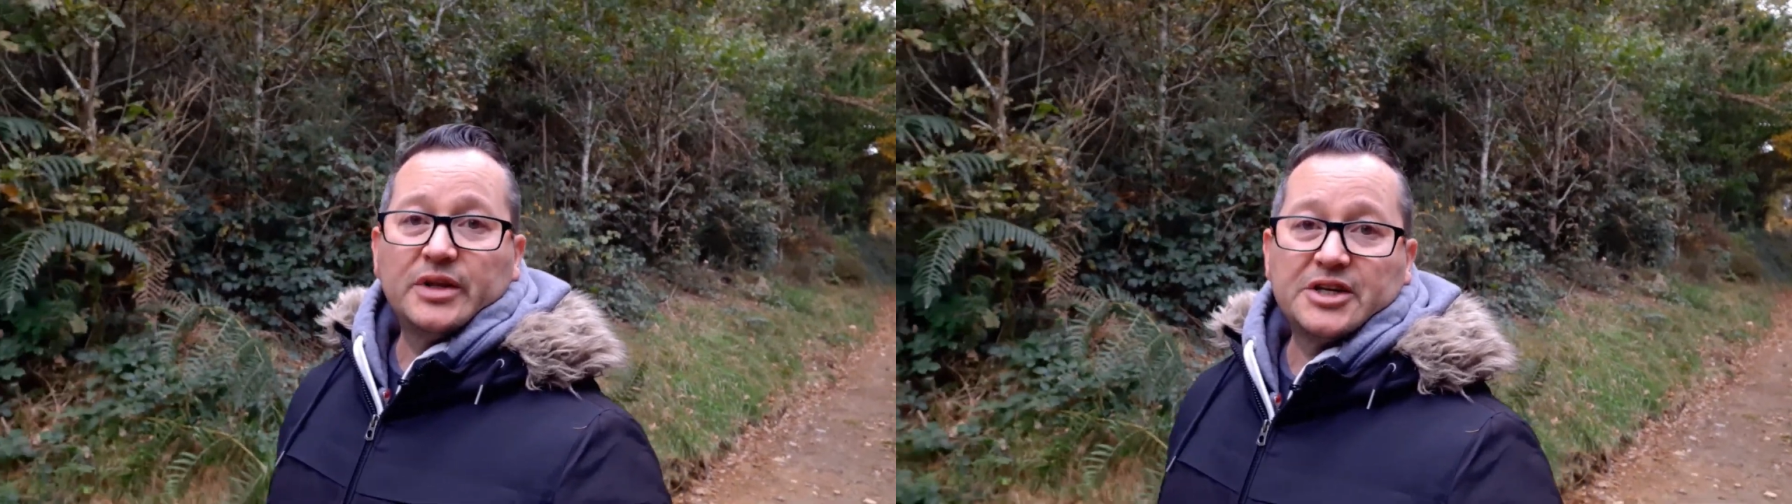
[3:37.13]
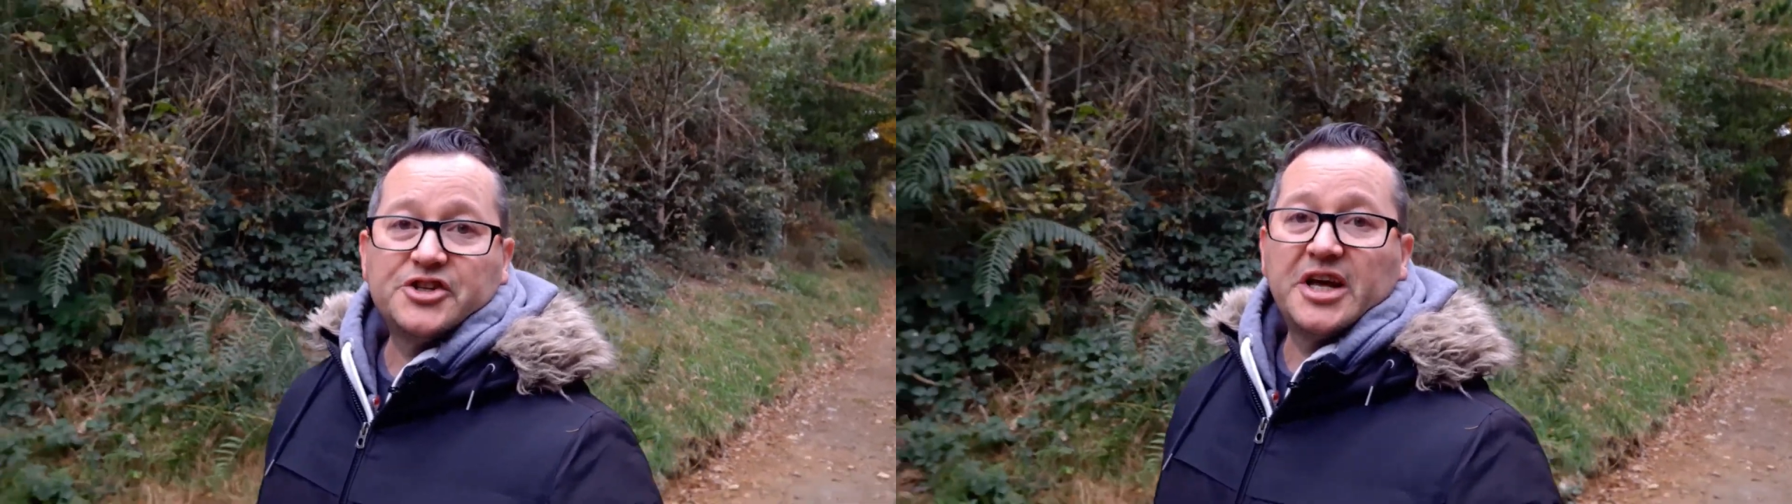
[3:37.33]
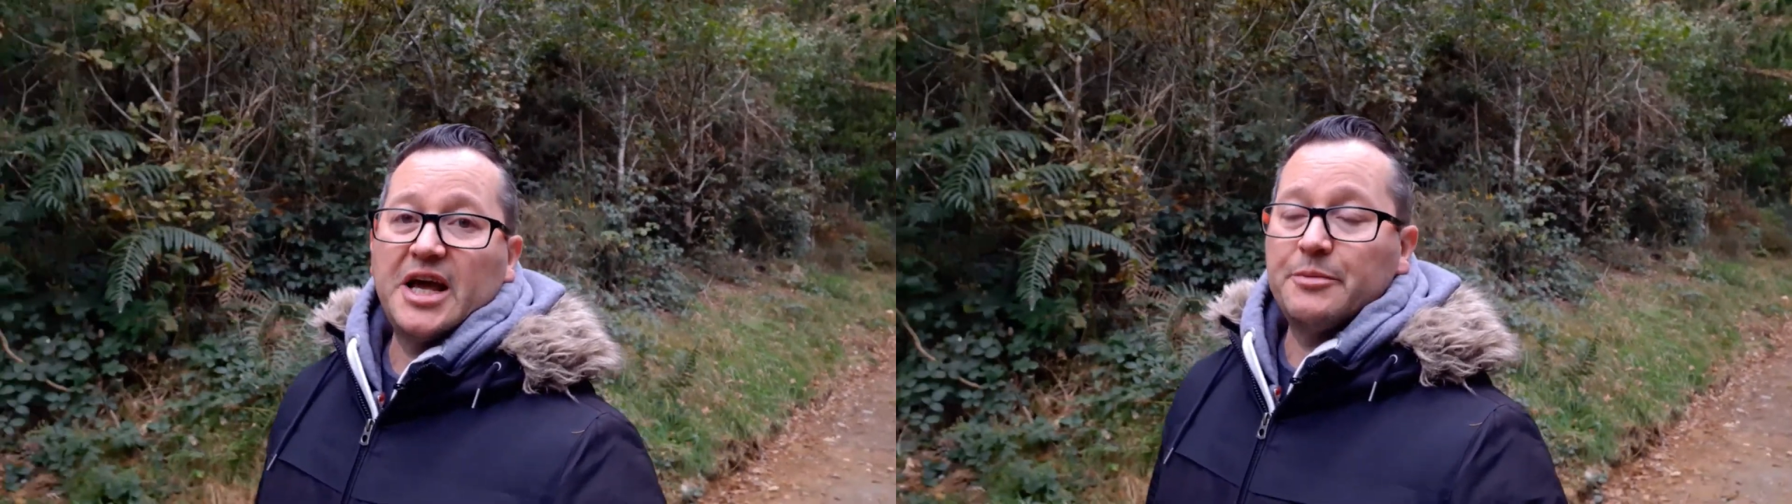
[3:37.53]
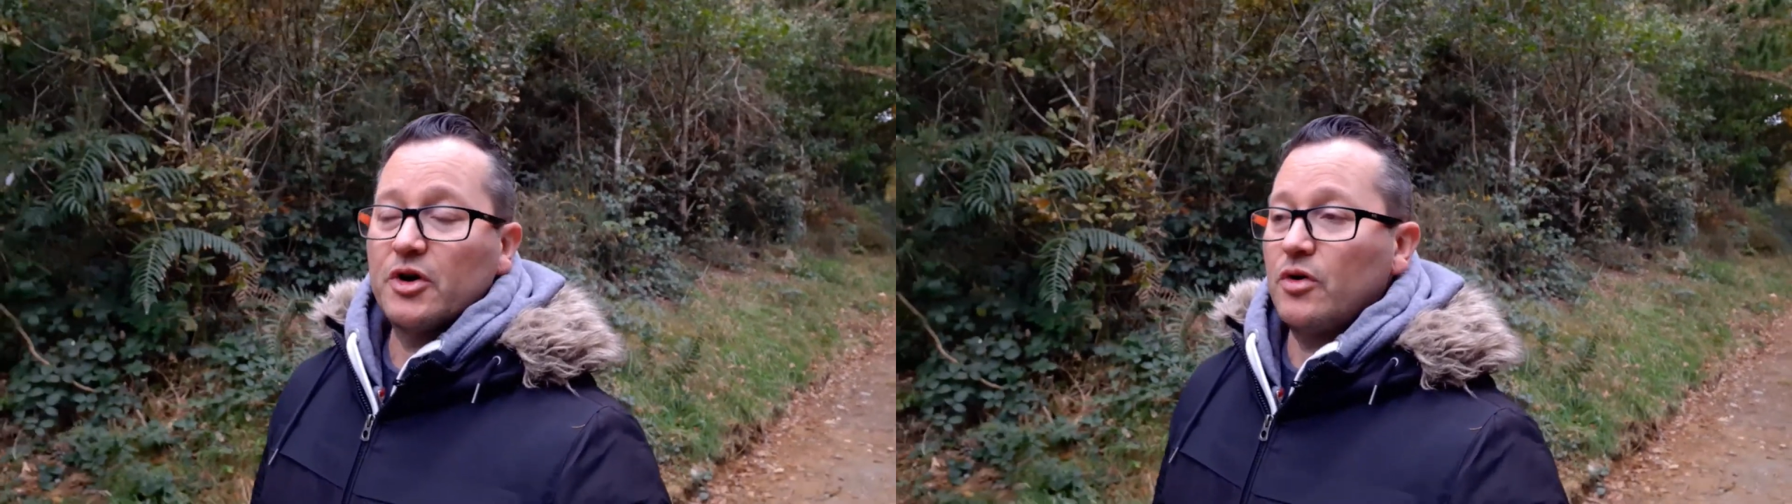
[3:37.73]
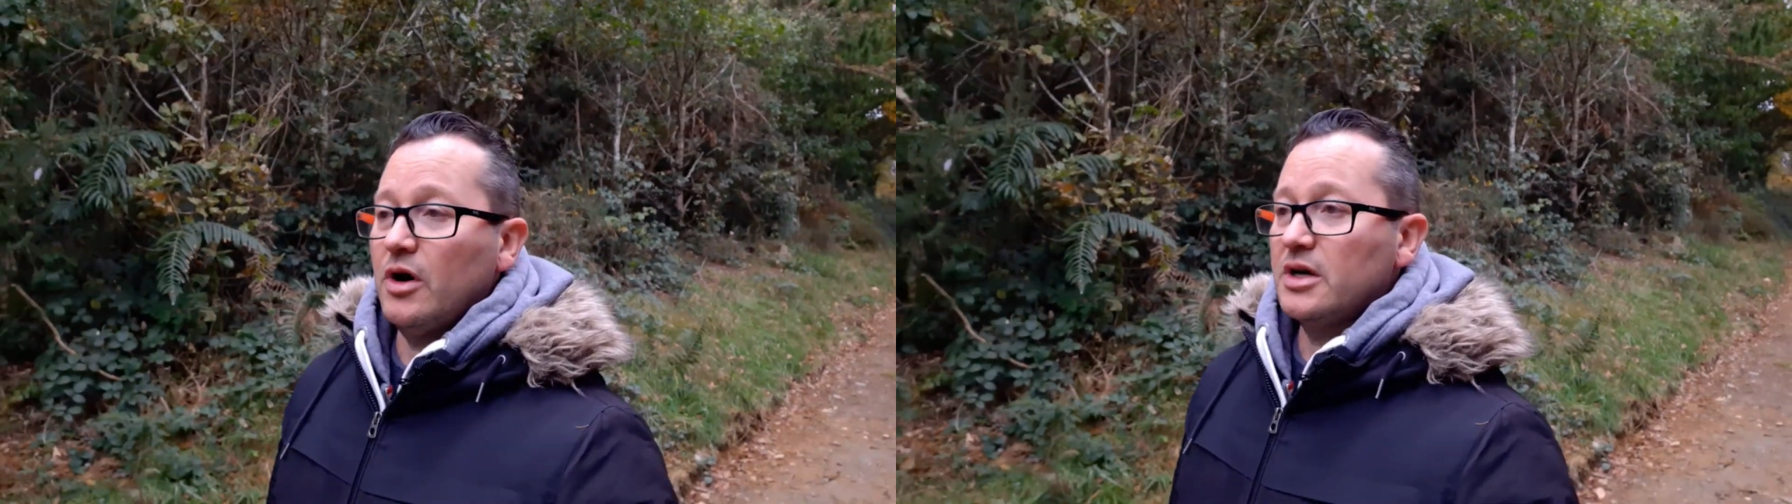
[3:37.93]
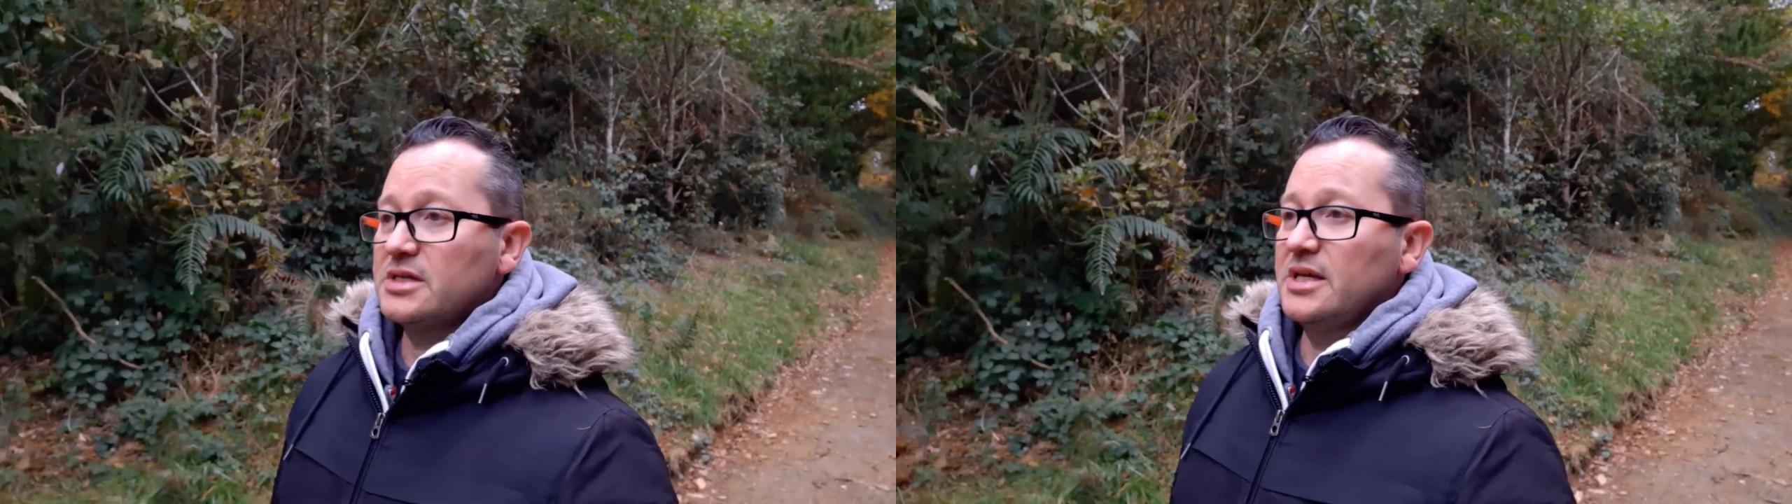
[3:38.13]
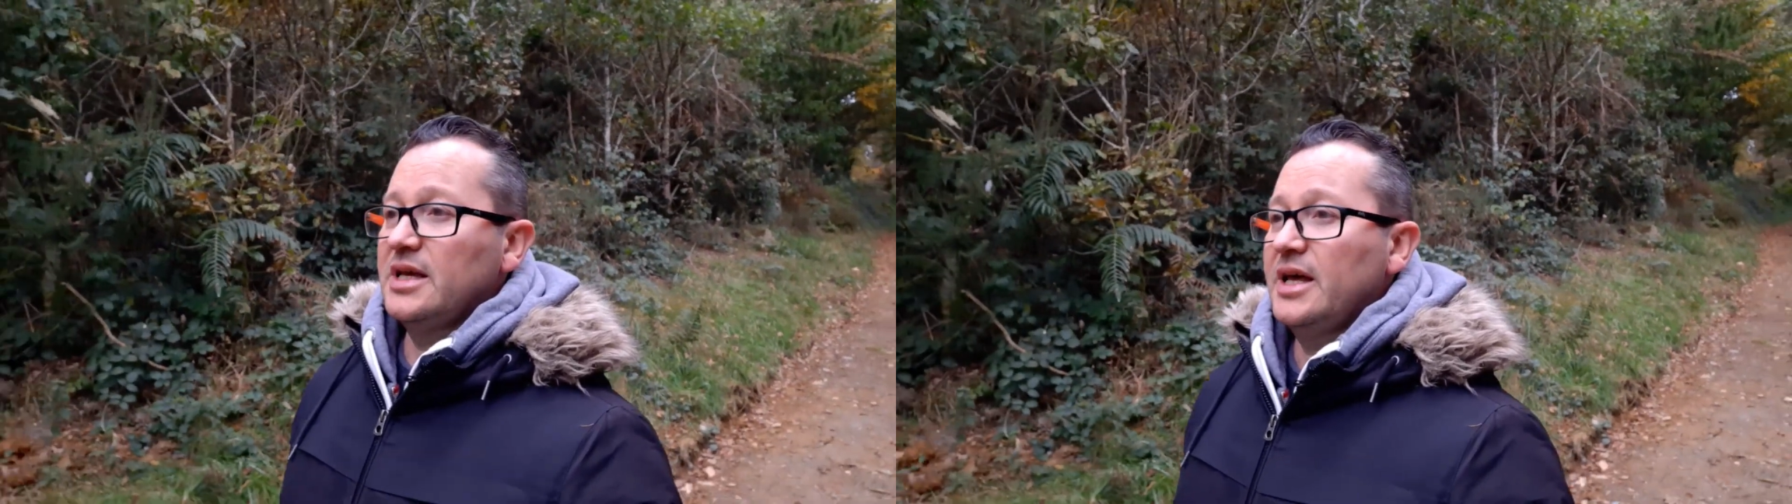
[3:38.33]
that she came across.